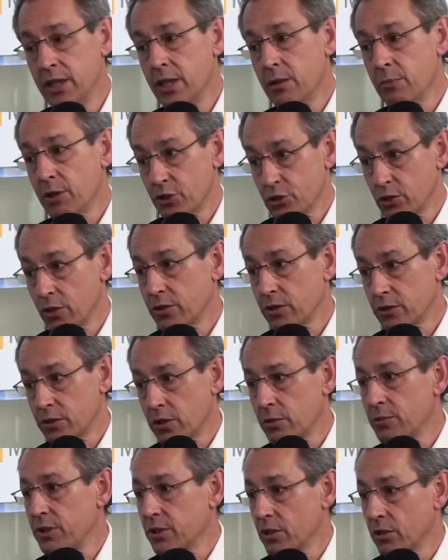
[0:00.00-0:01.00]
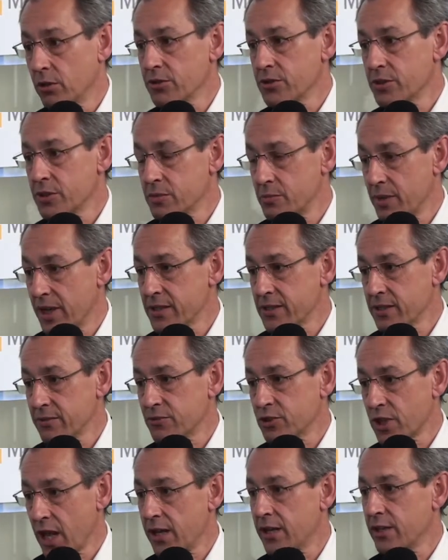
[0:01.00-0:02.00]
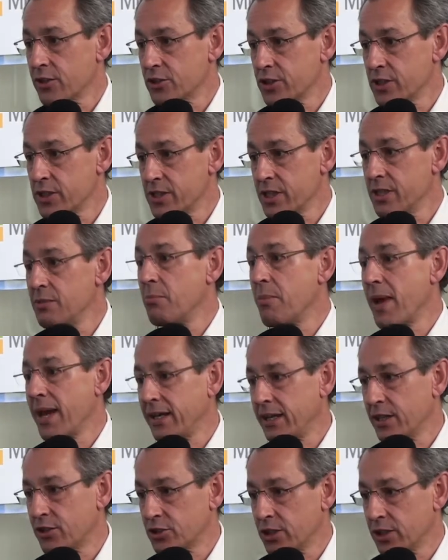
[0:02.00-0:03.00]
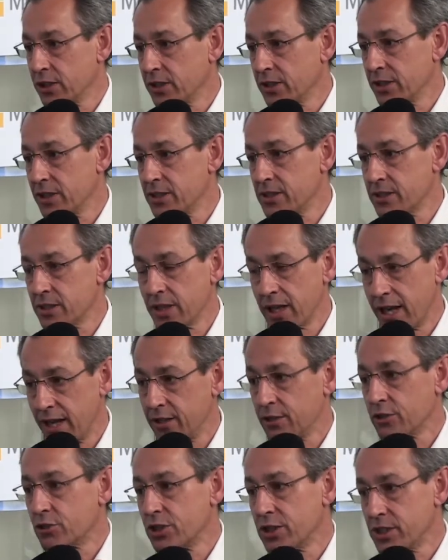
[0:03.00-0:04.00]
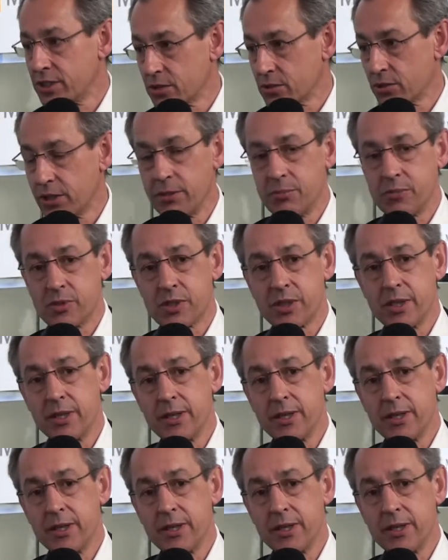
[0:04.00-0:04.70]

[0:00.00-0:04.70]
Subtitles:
but shorter term it causes massive challenges in managing these energy streams.